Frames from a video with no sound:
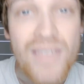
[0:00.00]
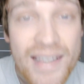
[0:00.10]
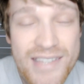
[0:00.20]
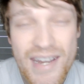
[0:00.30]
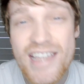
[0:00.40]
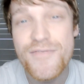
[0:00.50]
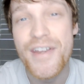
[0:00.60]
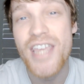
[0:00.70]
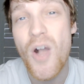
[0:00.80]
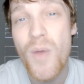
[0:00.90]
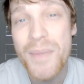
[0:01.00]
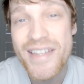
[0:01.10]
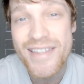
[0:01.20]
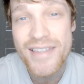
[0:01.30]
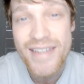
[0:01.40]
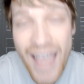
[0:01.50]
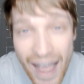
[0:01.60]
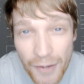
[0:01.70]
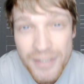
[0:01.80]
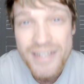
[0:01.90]
In today's video, we'll be discussing
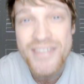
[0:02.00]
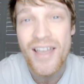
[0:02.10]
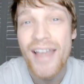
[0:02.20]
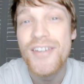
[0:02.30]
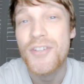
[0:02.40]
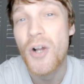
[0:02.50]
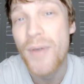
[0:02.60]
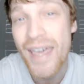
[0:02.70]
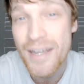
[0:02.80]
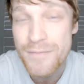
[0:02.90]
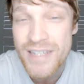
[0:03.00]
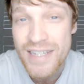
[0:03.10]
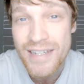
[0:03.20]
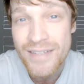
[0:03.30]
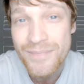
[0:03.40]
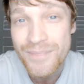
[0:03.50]
how to design your own NFT.